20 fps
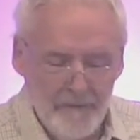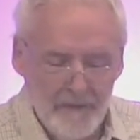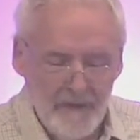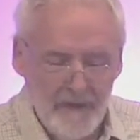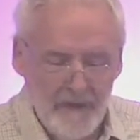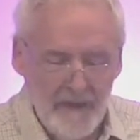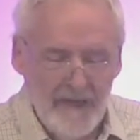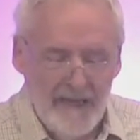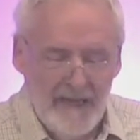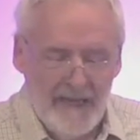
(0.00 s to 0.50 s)

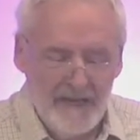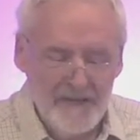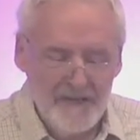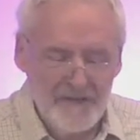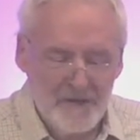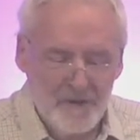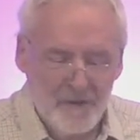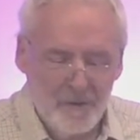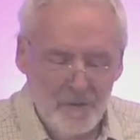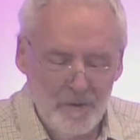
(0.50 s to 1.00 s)
He has
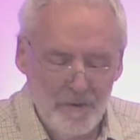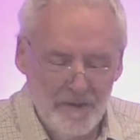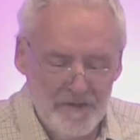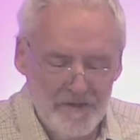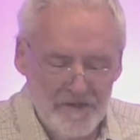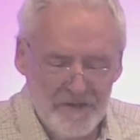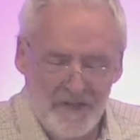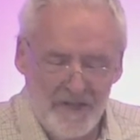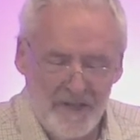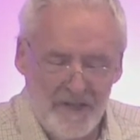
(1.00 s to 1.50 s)
called us to
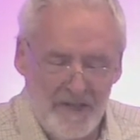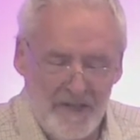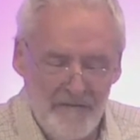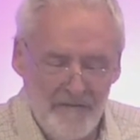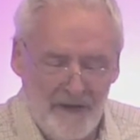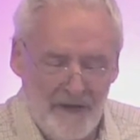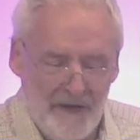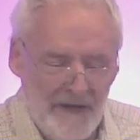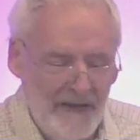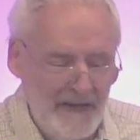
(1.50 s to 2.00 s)
love our
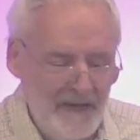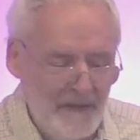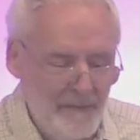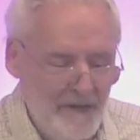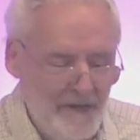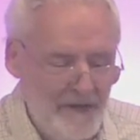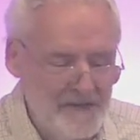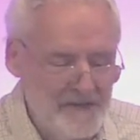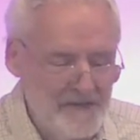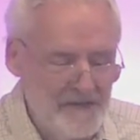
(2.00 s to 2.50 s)

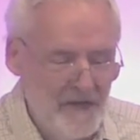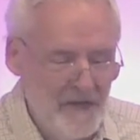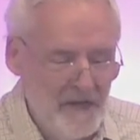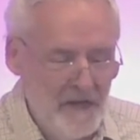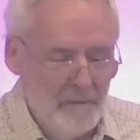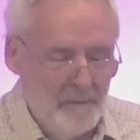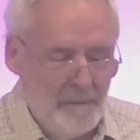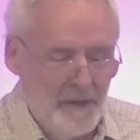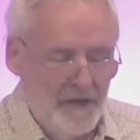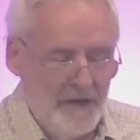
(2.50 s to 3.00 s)
enemies,
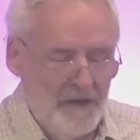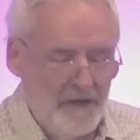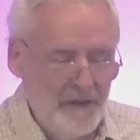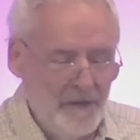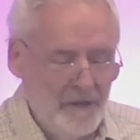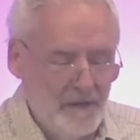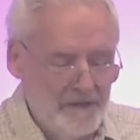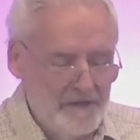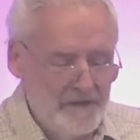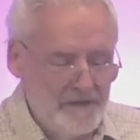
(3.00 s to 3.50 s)
but not
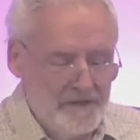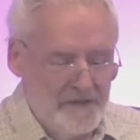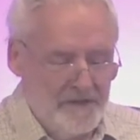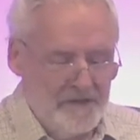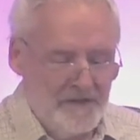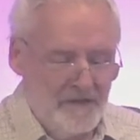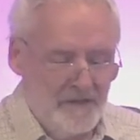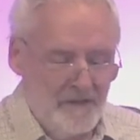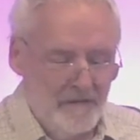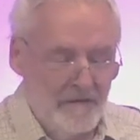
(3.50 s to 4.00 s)
to
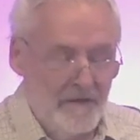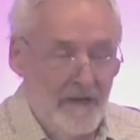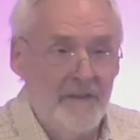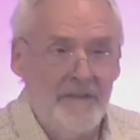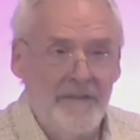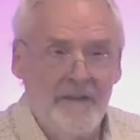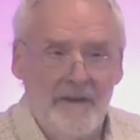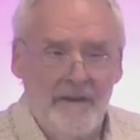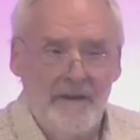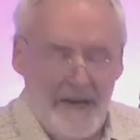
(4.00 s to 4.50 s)
tolerate their
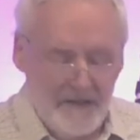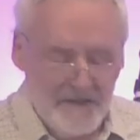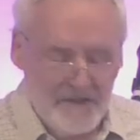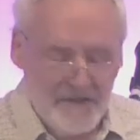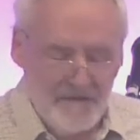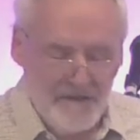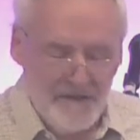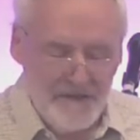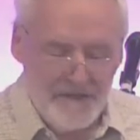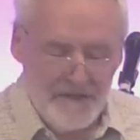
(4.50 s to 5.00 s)

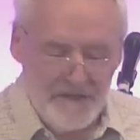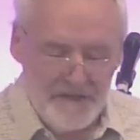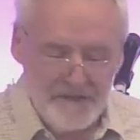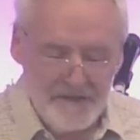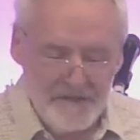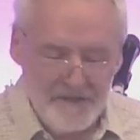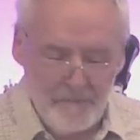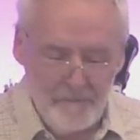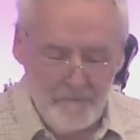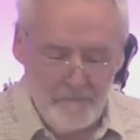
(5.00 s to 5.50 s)
activities.
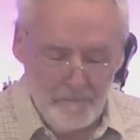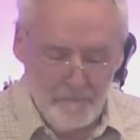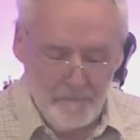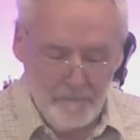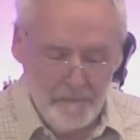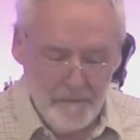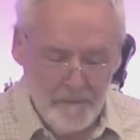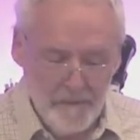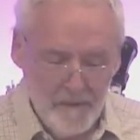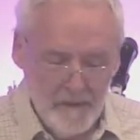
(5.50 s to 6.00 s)

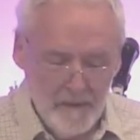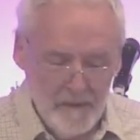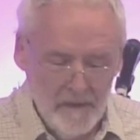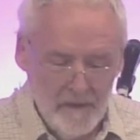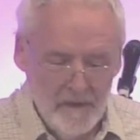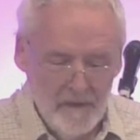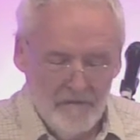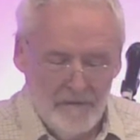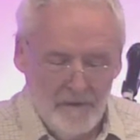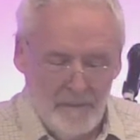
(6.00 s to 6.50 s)

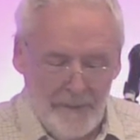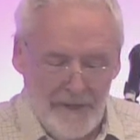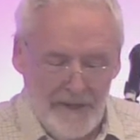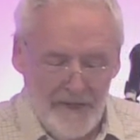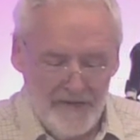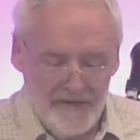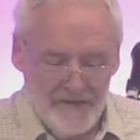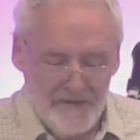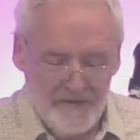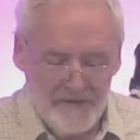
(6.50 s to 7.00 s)

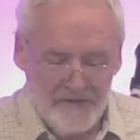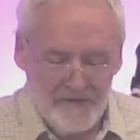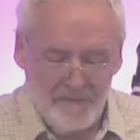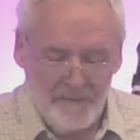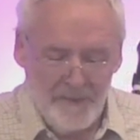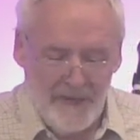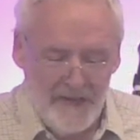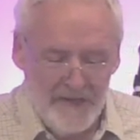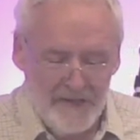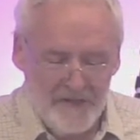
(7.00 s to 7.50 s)
Repentance
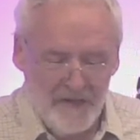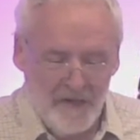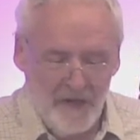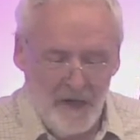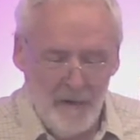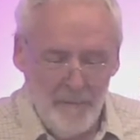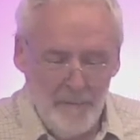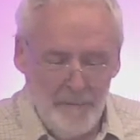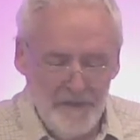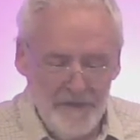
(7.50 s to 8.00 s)
remains an
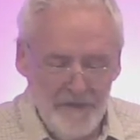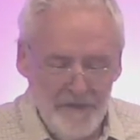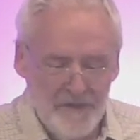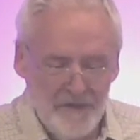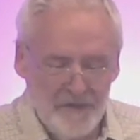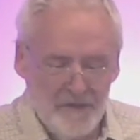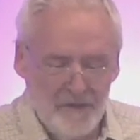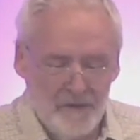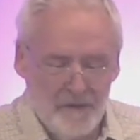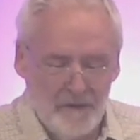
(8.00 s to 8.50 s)
open
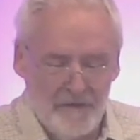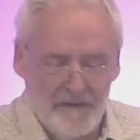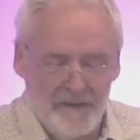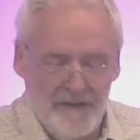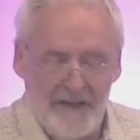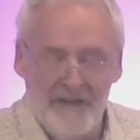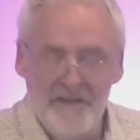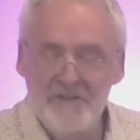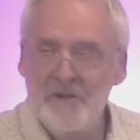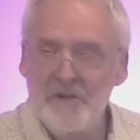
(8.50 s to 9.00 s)
door. There
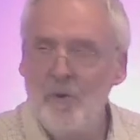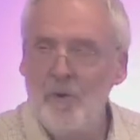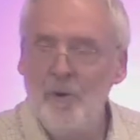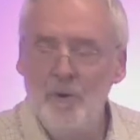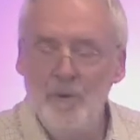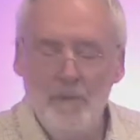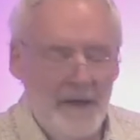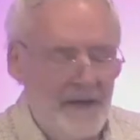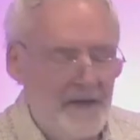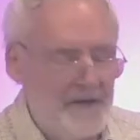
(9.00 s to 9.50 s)
is
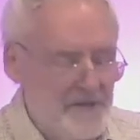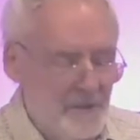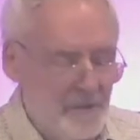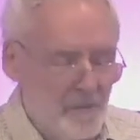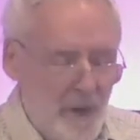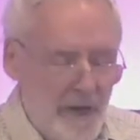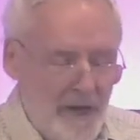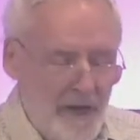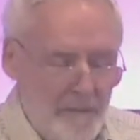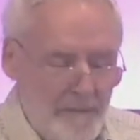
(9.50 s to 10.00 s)
always a way
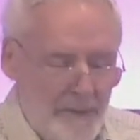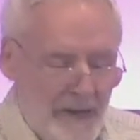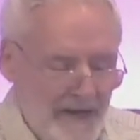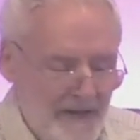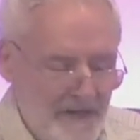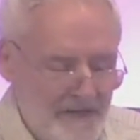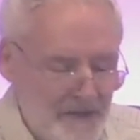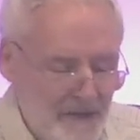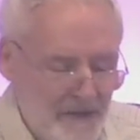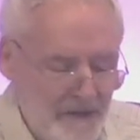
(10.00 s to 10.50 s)
back to
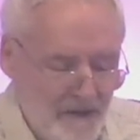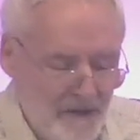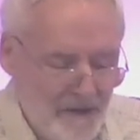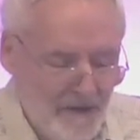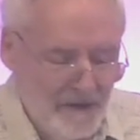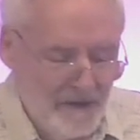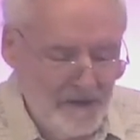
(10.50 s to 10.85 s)
God.